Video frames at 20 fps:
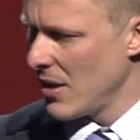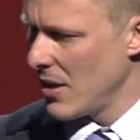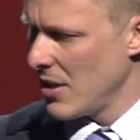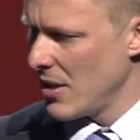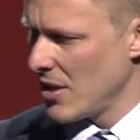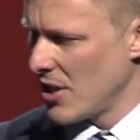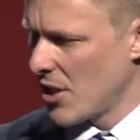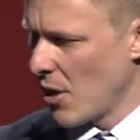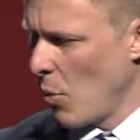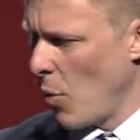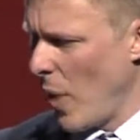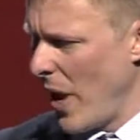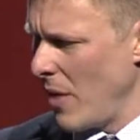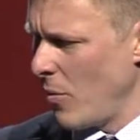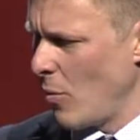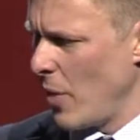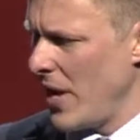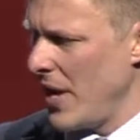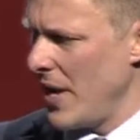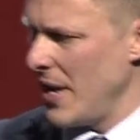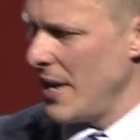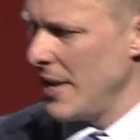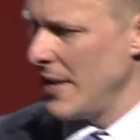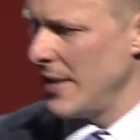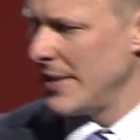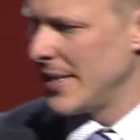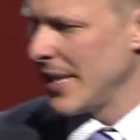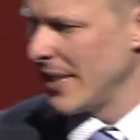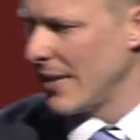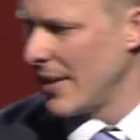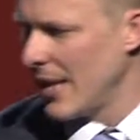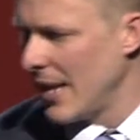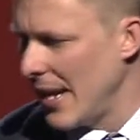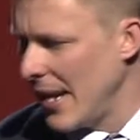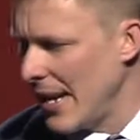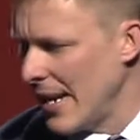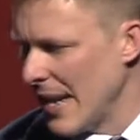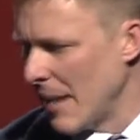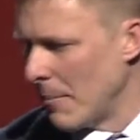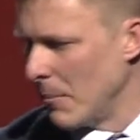So when we did the
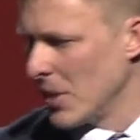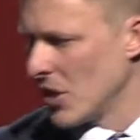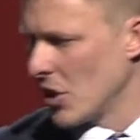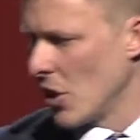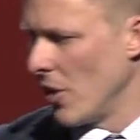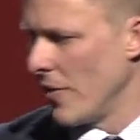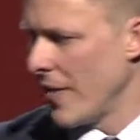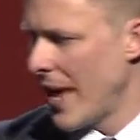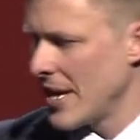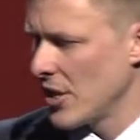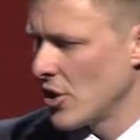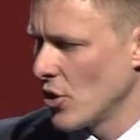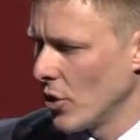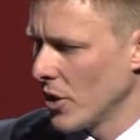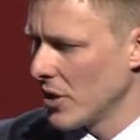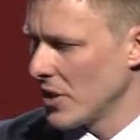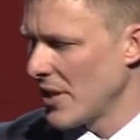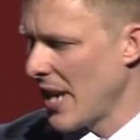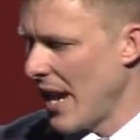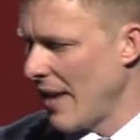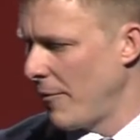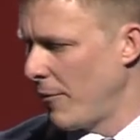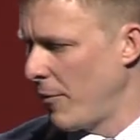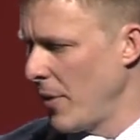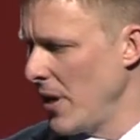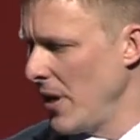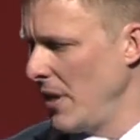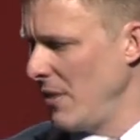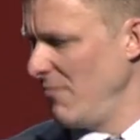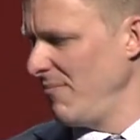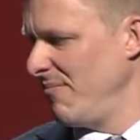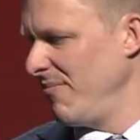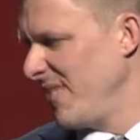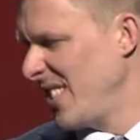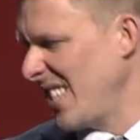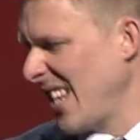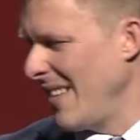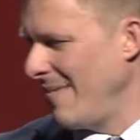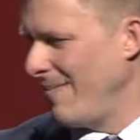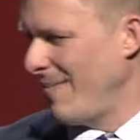numbers on that sort of stuff, we
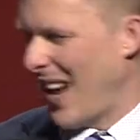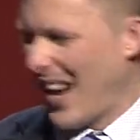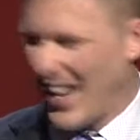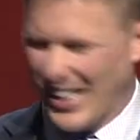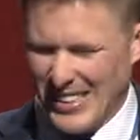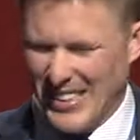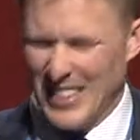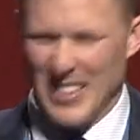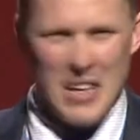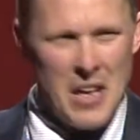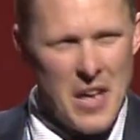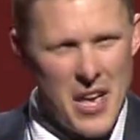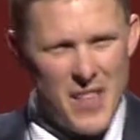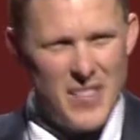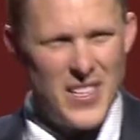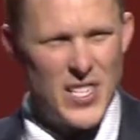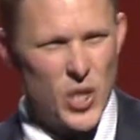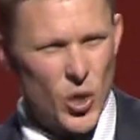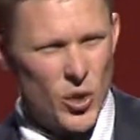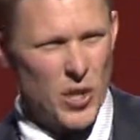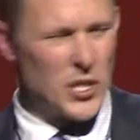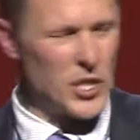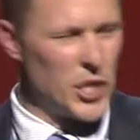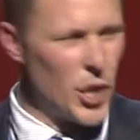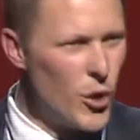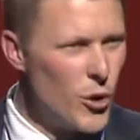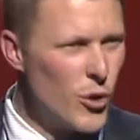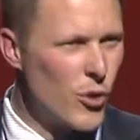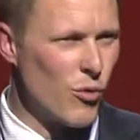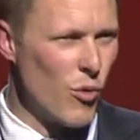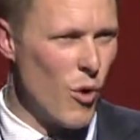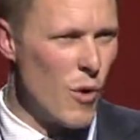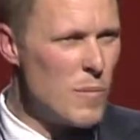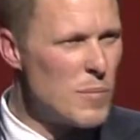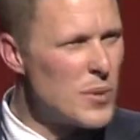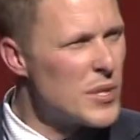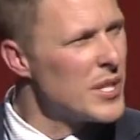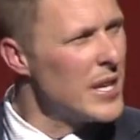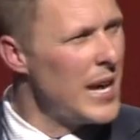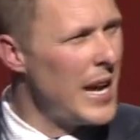see there's sort of 2
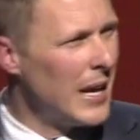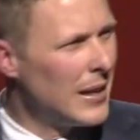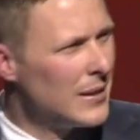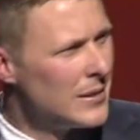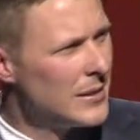groups there.